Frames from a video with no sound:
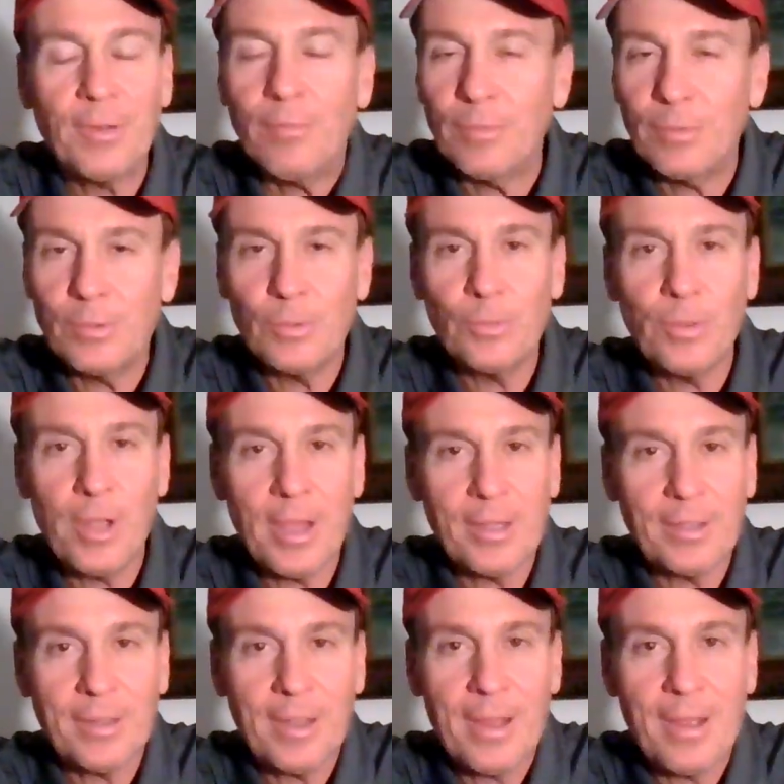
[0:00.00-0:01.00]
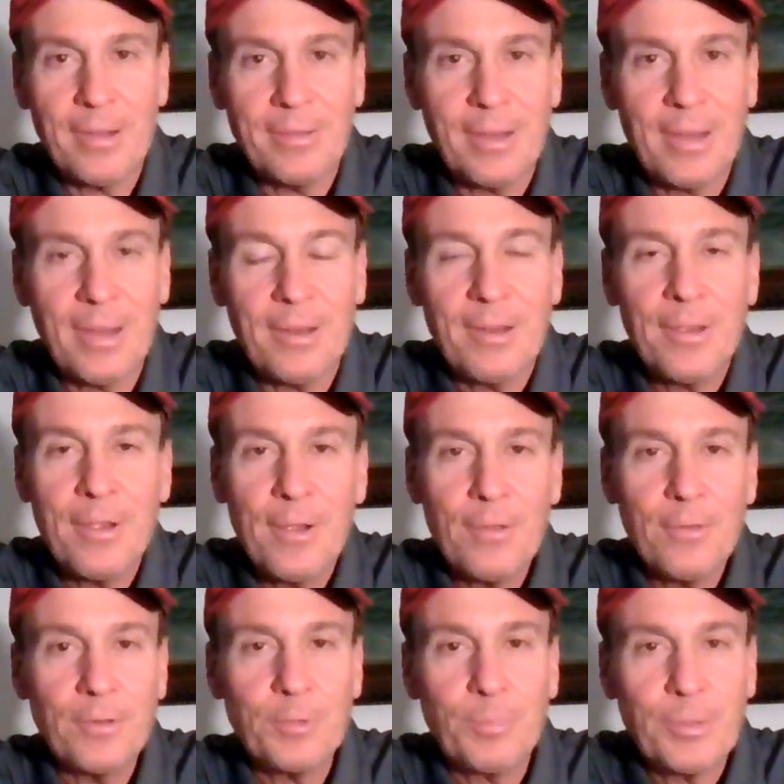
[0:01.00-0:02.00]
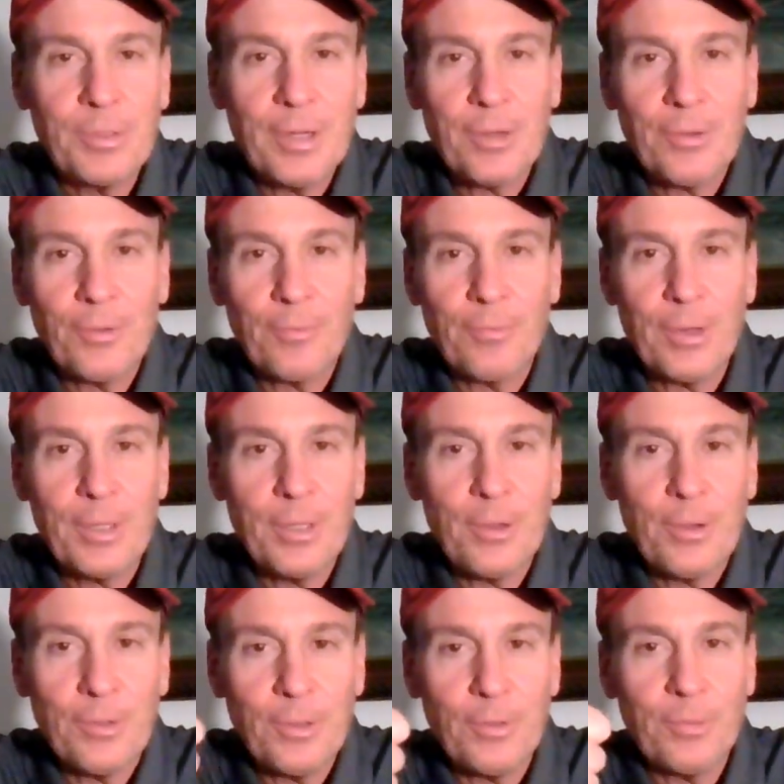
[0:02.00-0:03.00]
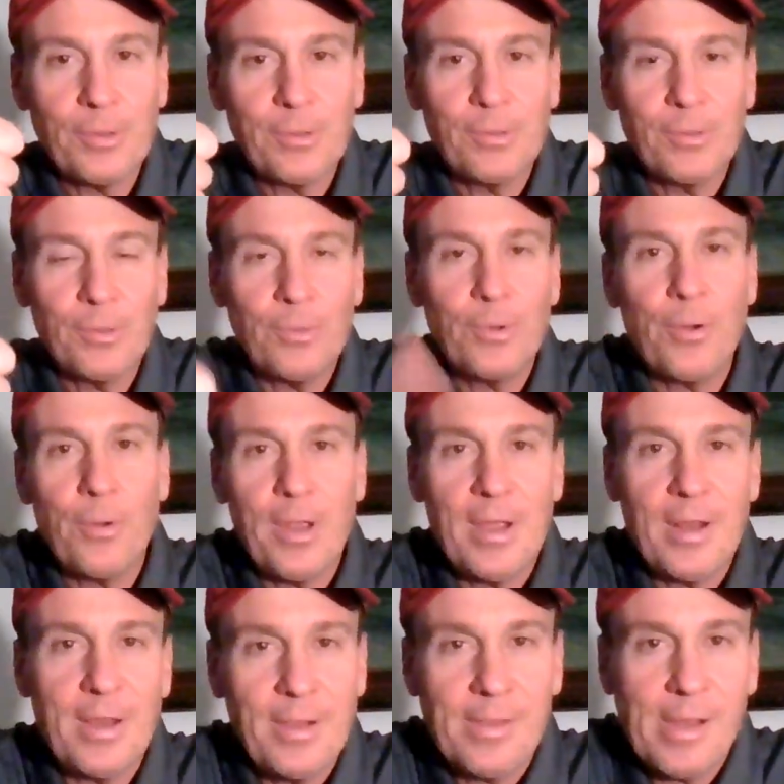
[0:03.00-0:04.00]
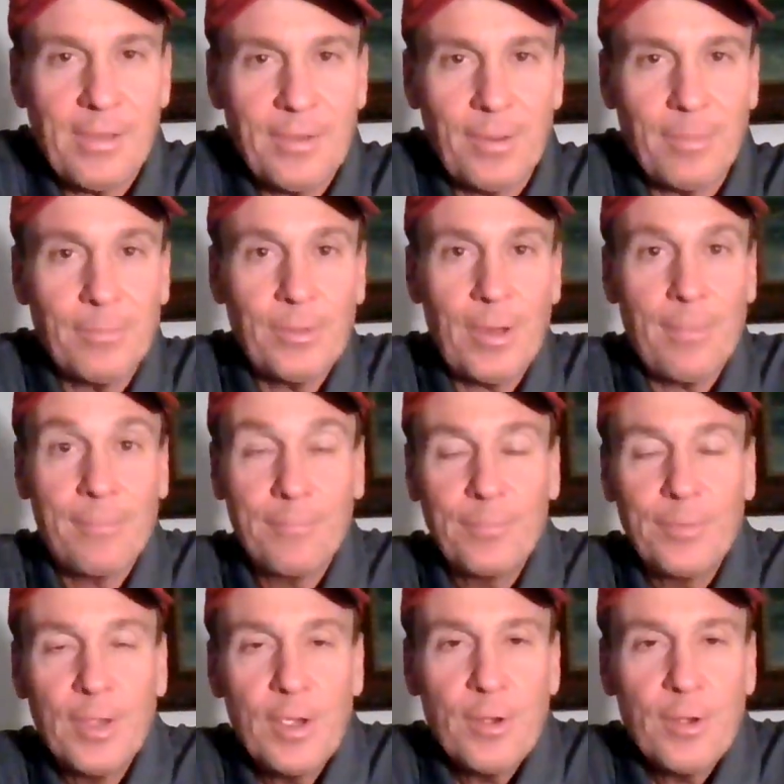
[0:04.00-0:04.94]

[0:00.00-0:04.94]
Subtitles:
If you do like the content, this particular video, you know what to do. Go ahead and hit that thumbs up.